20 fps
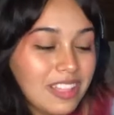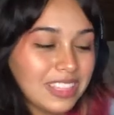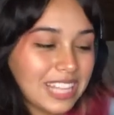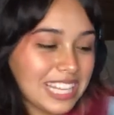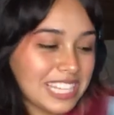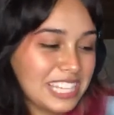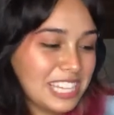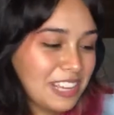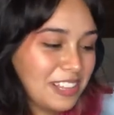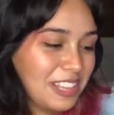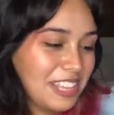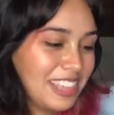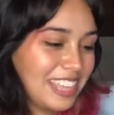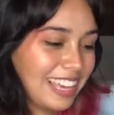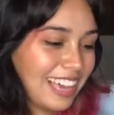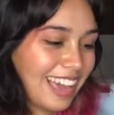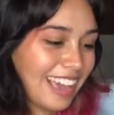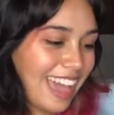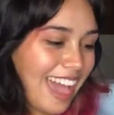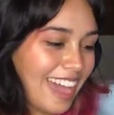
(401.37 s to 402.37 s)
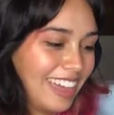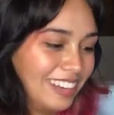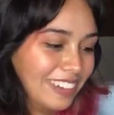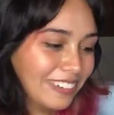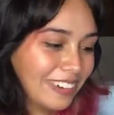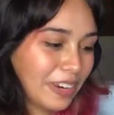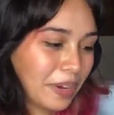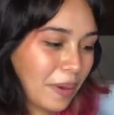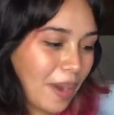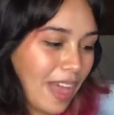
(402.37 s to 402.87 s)
That's the only thing I kind of
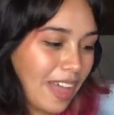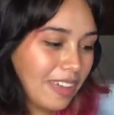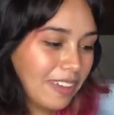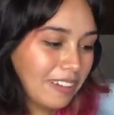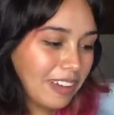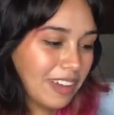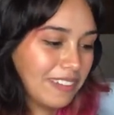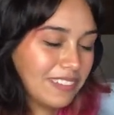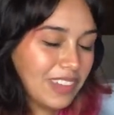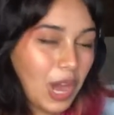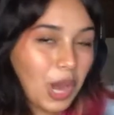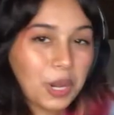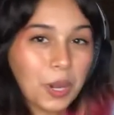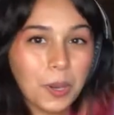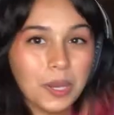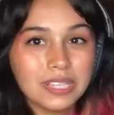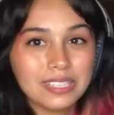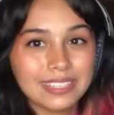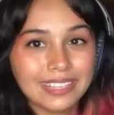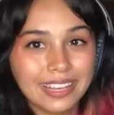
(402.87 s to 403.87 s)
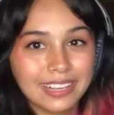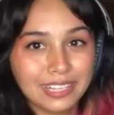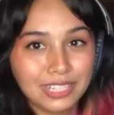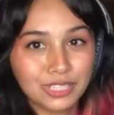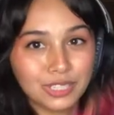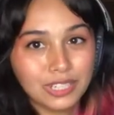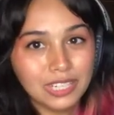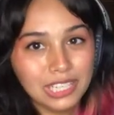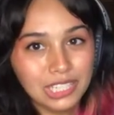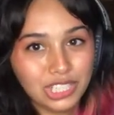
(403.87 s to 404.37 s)
regret of not going to like a
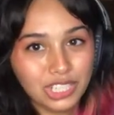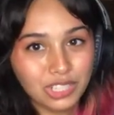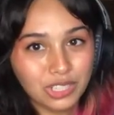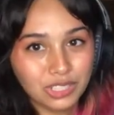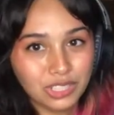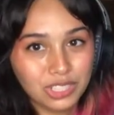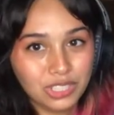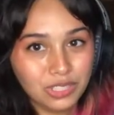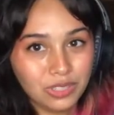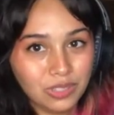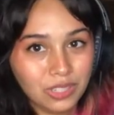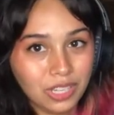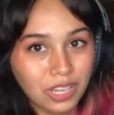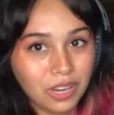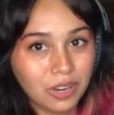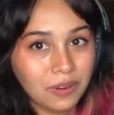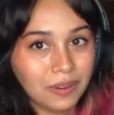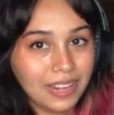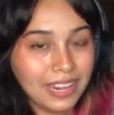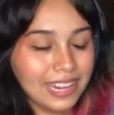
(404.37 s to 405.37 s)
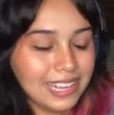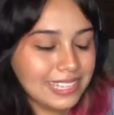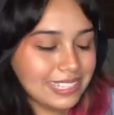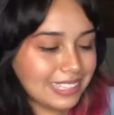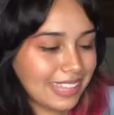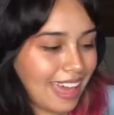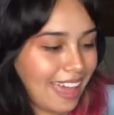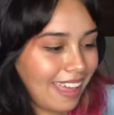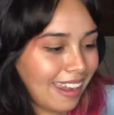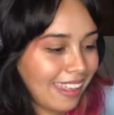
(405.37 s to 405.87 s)
traditional studio is
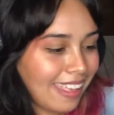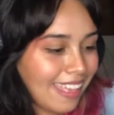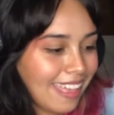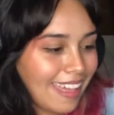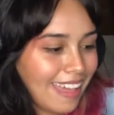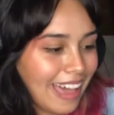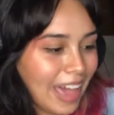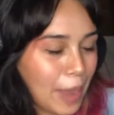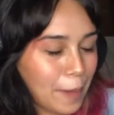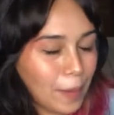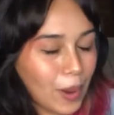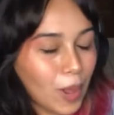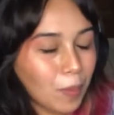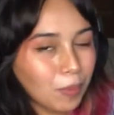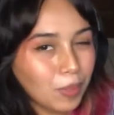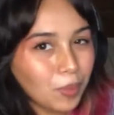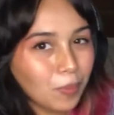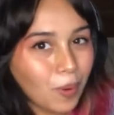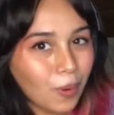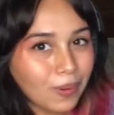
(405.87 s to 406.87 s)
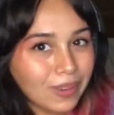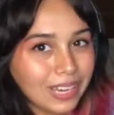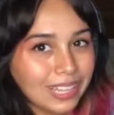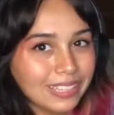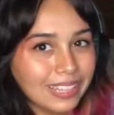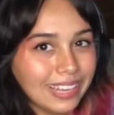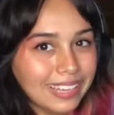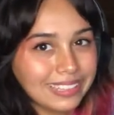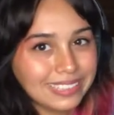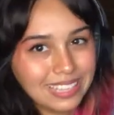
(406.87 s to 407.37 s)
that I probably won't get
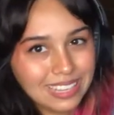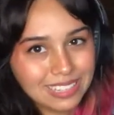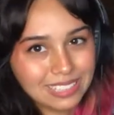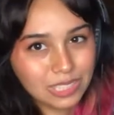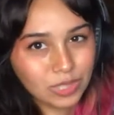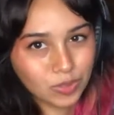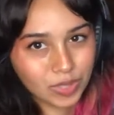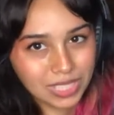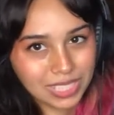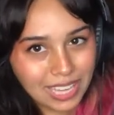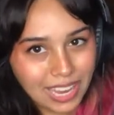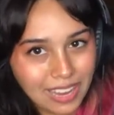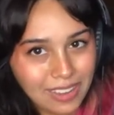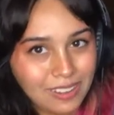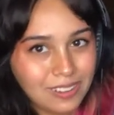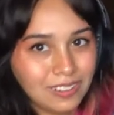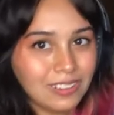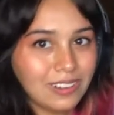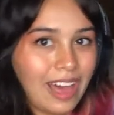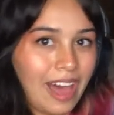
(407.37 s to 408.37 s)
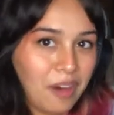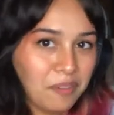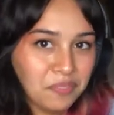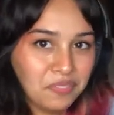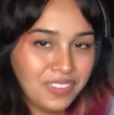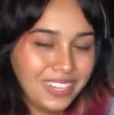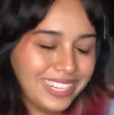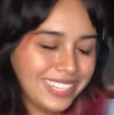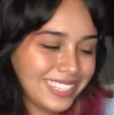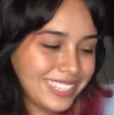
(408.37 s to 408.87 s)
like dance recital
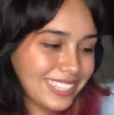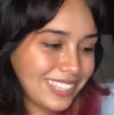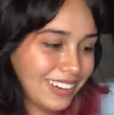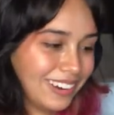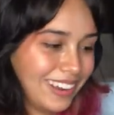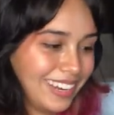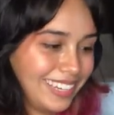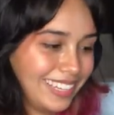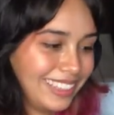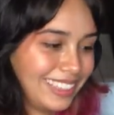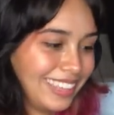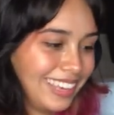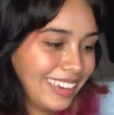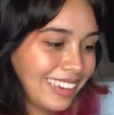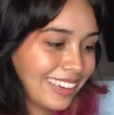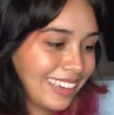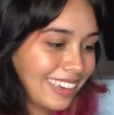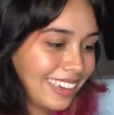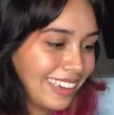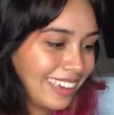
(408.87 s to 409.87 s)
outfits or anything.